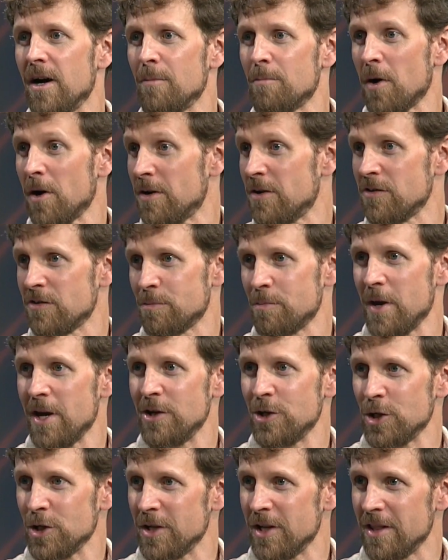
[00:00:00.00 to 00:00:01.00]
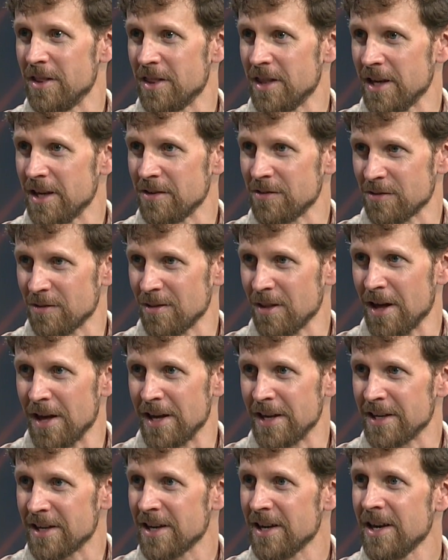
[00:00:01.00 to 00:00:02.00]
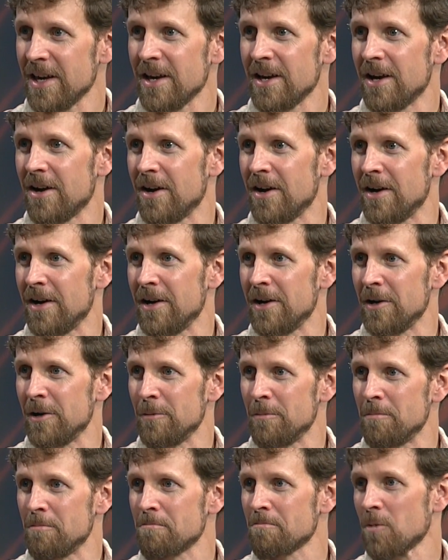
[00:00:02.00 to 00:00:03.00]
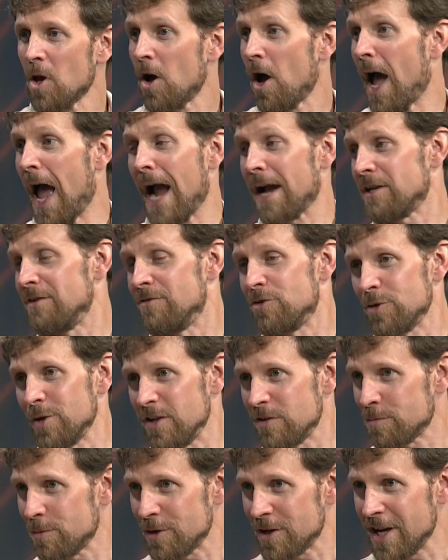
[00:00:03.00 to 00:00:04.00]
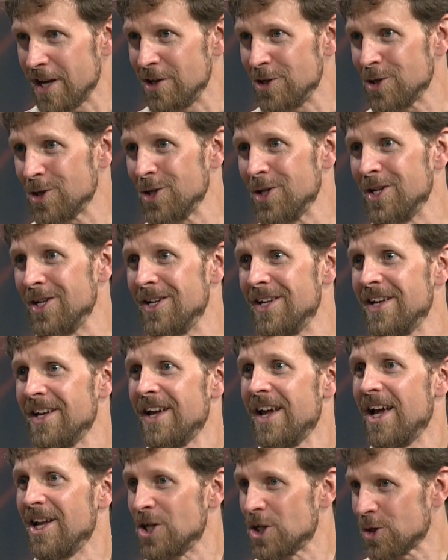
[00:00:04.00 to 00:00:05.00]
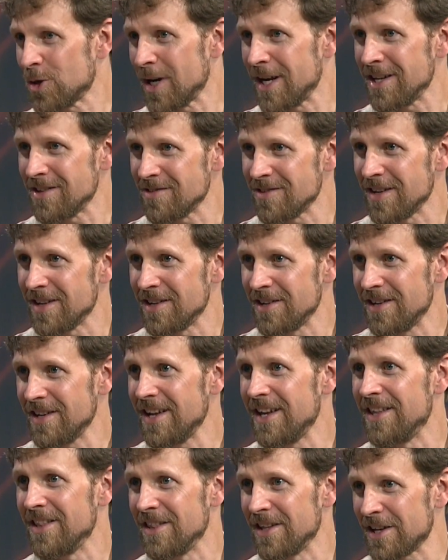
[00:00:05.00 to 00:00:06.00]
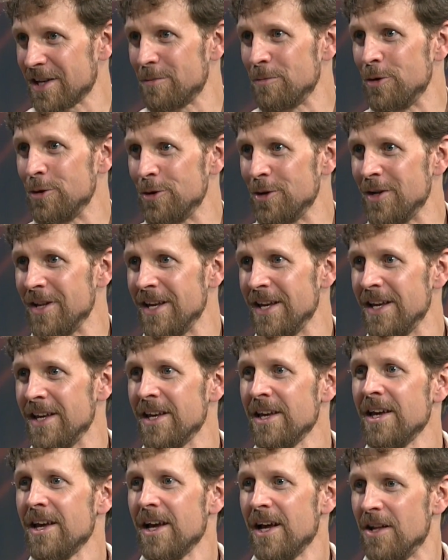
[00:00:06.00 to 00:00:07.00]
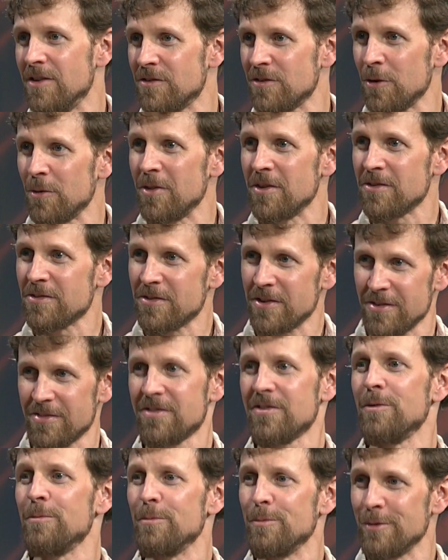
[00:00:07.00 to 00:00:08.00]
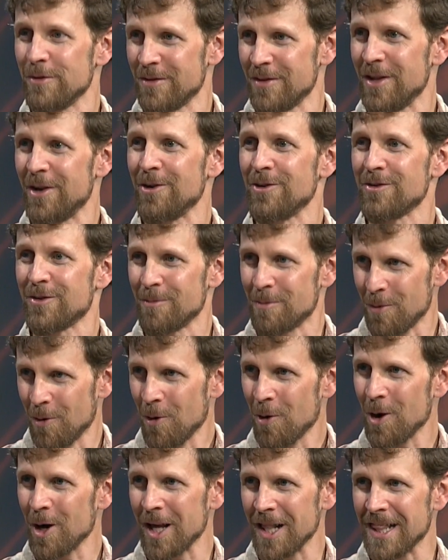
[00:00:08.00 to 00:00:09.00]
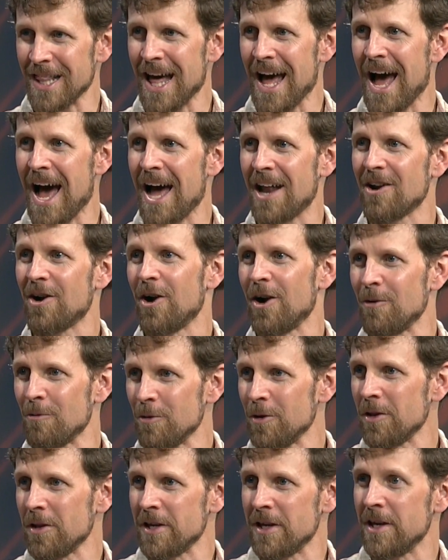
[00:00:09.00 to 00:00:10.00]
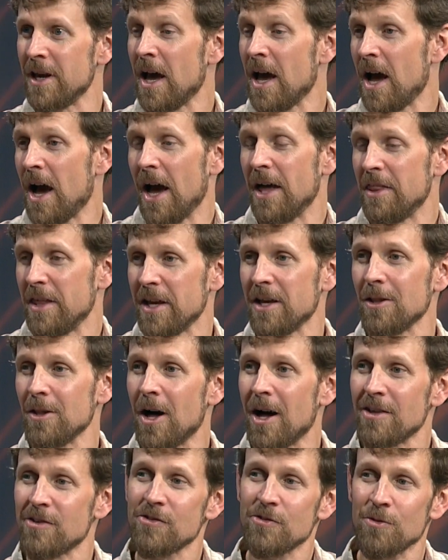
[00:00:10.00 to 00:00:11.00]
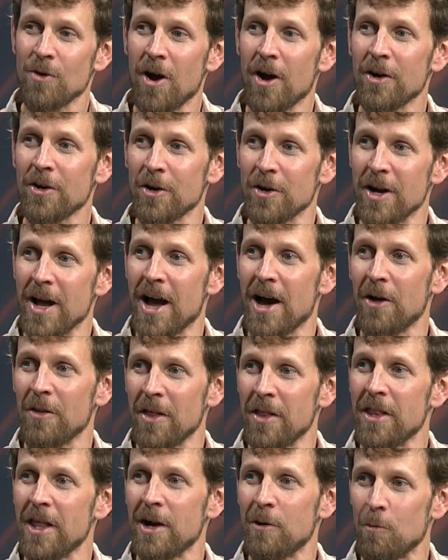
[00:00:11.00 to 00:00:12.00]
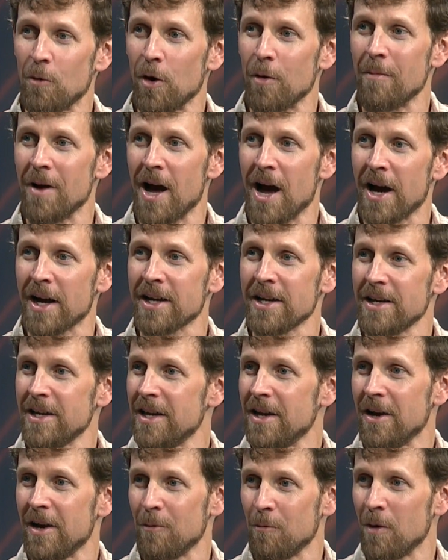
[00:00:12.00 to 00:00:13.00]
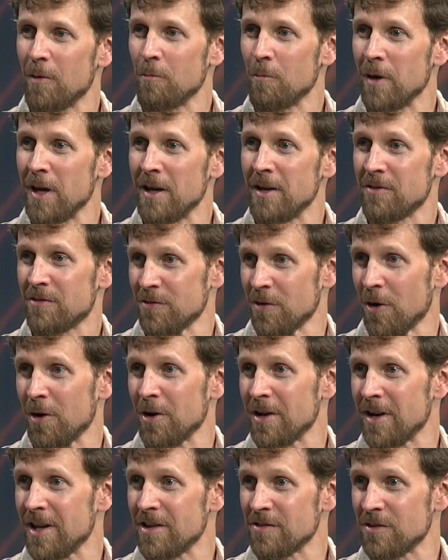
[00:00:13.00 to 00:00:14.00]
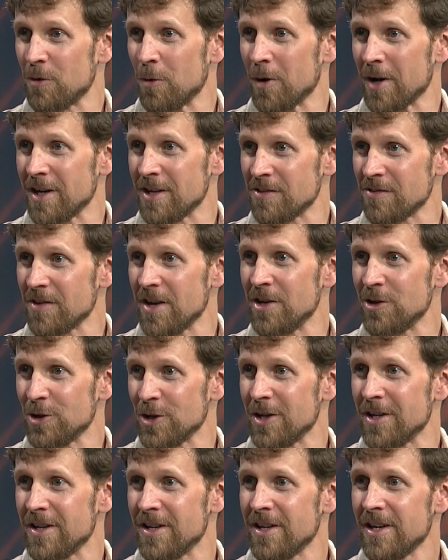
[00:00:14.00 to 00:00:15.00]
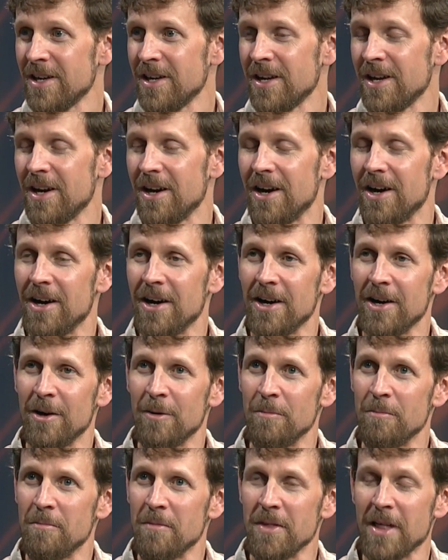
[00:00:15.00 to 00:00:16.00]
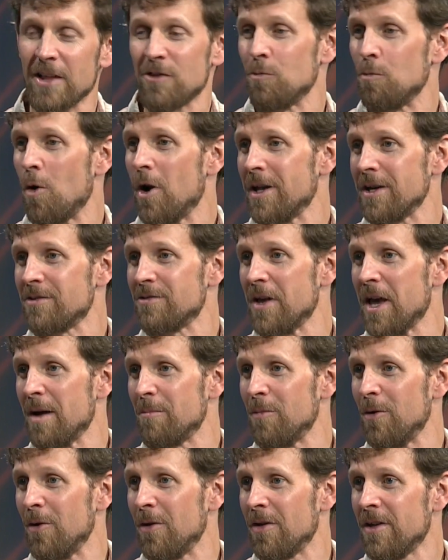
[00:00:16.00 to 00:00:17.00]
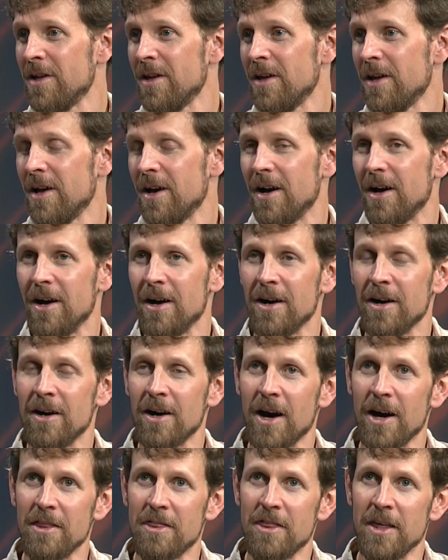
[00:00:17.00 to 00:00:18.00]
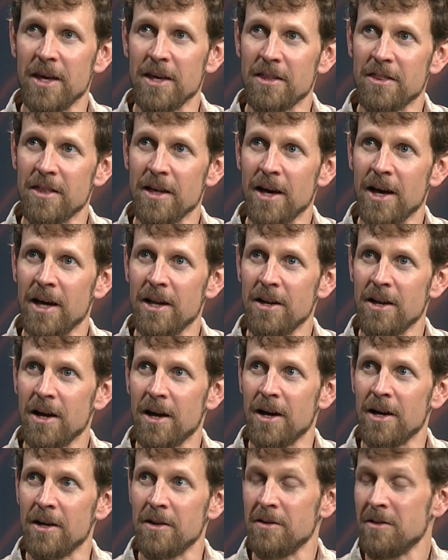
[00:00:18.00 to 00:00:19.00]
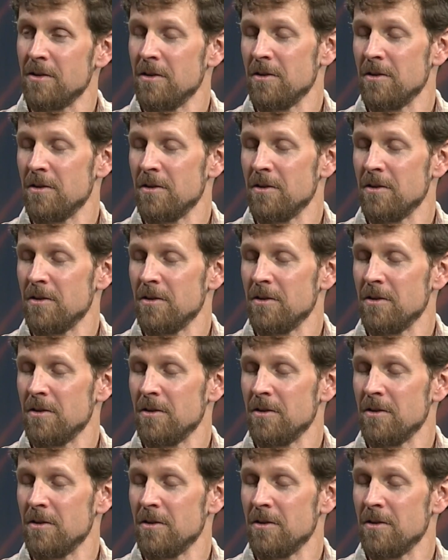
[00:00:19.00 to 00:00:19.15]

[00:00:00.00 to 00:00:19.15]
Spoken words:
participation in things like active transportation and transit in the community. And so the systems that are supporting that are really, I think, a lot stronger now than they were back when we started as an organization. That's one example. I think that